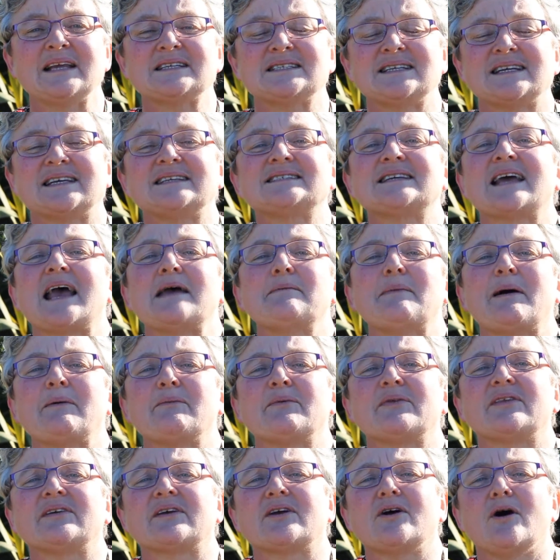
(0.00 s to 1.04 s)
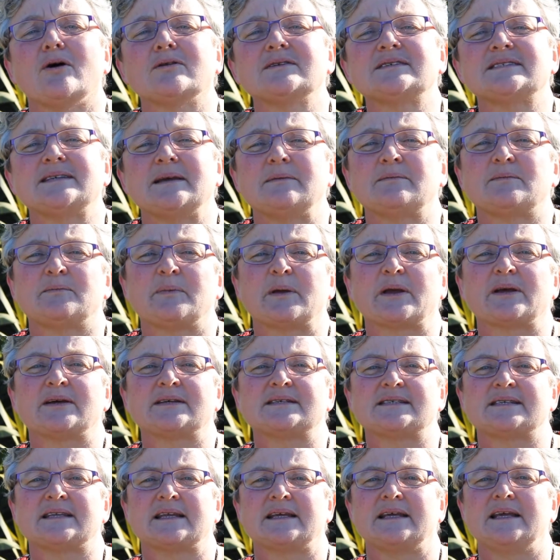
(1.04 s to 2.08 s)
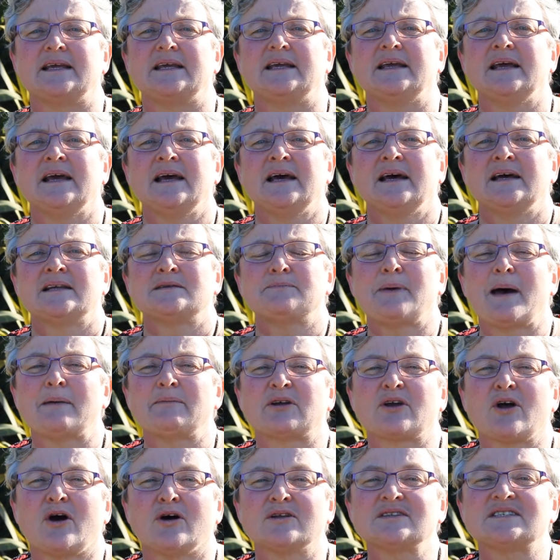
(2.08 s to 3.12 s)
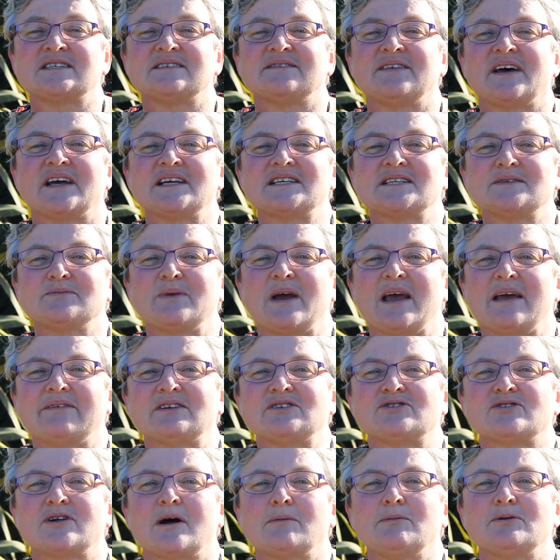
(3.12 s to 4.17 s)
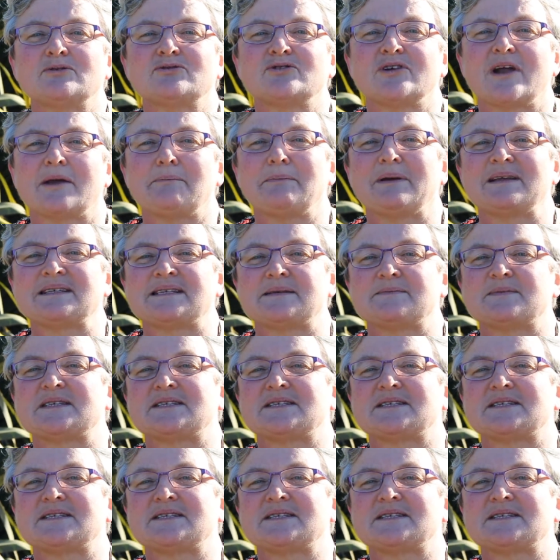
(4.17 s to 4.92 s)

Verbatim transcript: actually came up with the concept because the Department of Conservation were having trouble trapping some